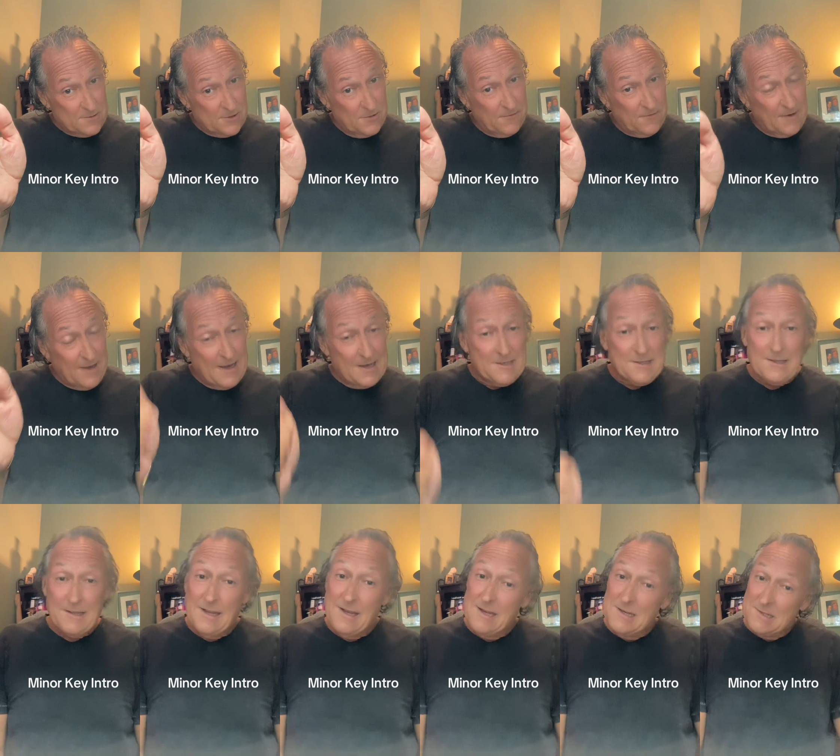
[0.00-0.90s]
no flats in
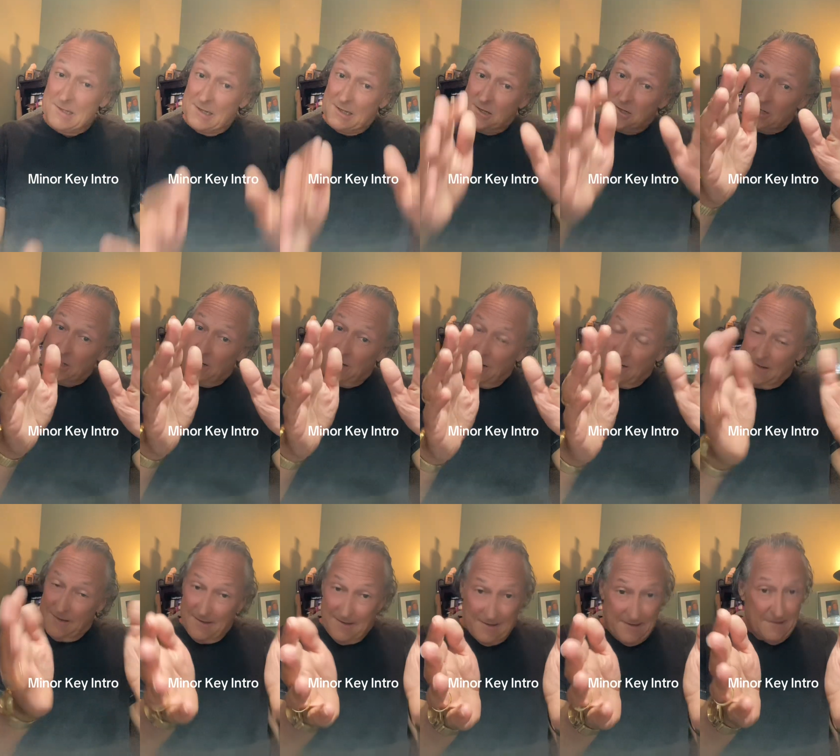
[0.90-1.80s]
the key signature,
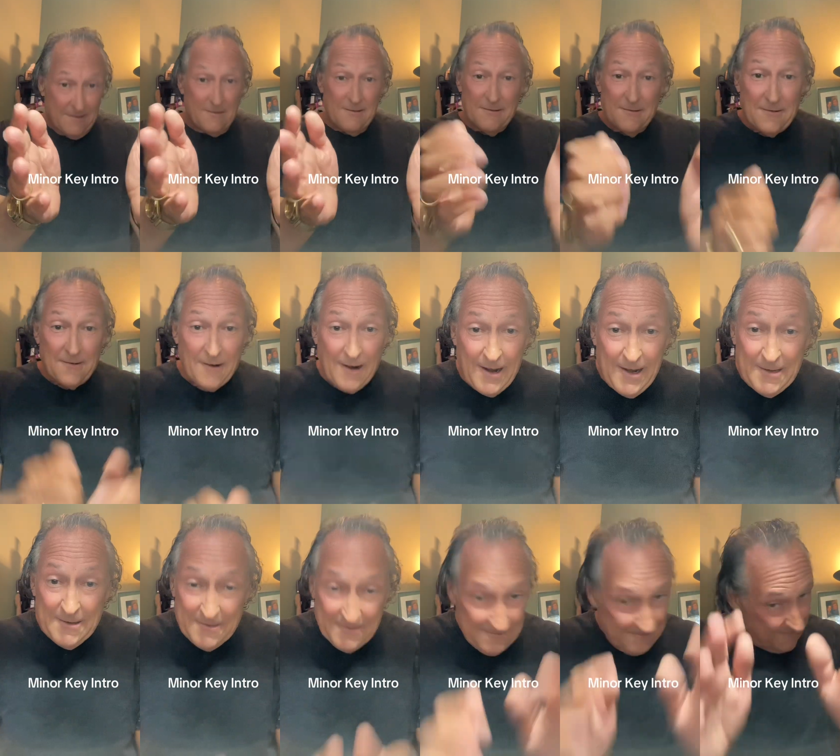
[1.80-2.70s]
right?